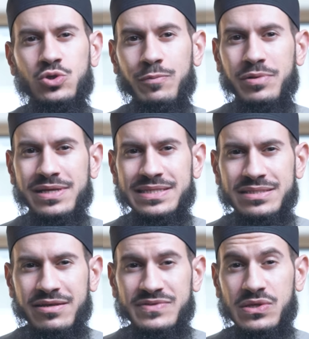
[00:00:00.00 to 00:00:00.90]
to a
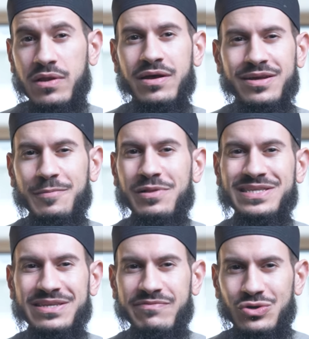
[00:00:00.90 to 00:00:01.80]
place of salah, a
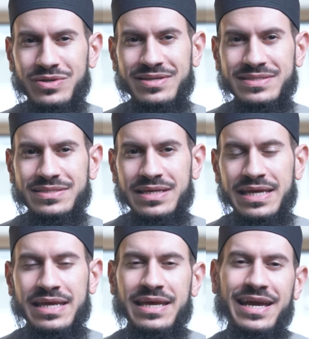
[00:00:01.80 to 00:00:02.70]
place of goodness.
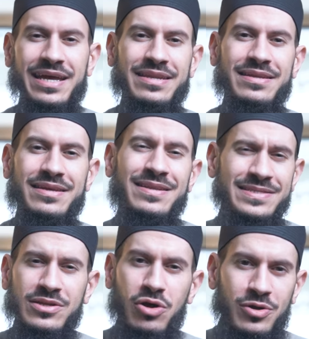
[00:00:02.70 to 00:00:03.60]
And it
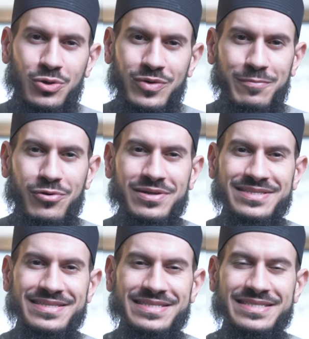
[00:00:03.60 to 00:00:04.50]
is an ongoing
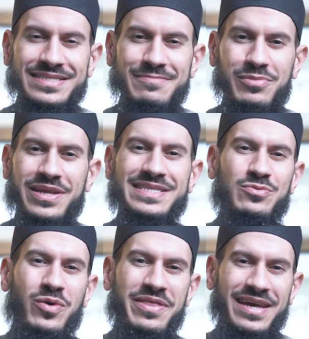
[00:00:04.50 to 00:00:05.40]
process, but
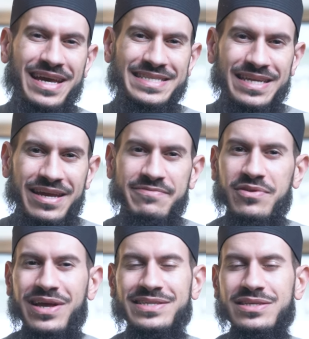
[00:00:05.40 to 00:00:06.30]
it's one that has an
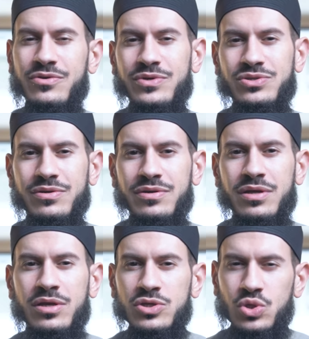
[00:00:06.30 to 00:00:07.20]
everlasting return.
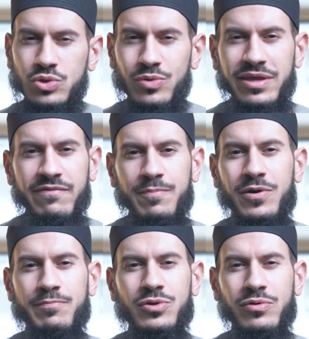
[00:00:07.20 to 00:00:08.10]
So don't give up
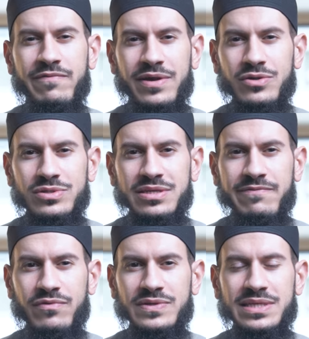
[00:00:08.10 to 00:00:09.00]
on purifying
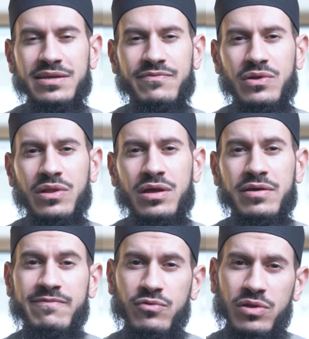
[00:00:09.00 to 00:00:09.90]
yourself for the sake of
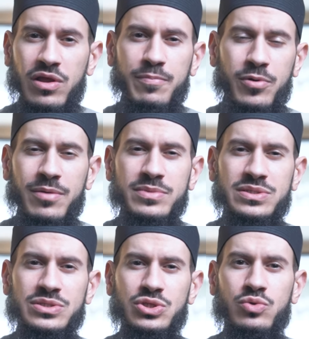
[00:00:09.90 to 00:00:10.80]
Allah, for Allah
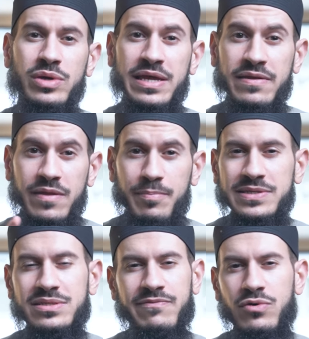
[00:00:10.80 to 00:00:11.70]
promises you the
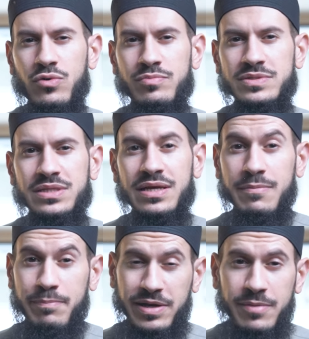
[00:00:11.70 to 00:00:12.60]
best of homes
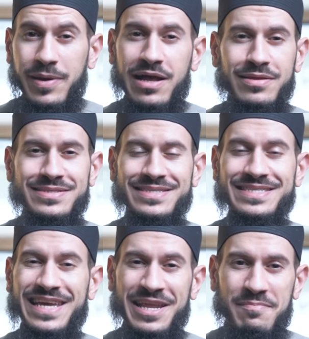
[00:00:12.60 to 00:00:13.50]

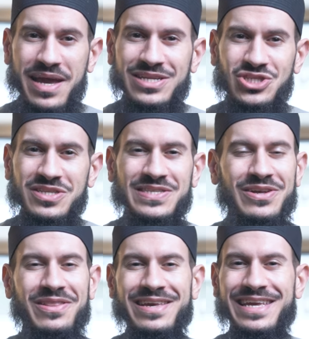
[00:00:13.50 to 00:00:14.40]
palaces and mansions
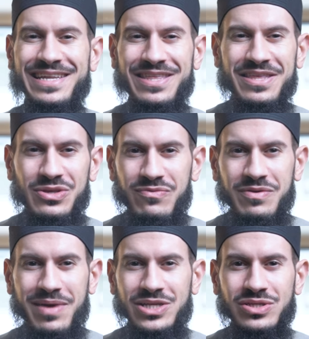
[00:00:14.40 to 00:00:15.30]
unlike anything you've
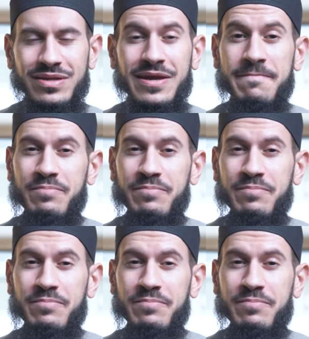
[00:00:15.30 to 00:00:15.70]
imagined.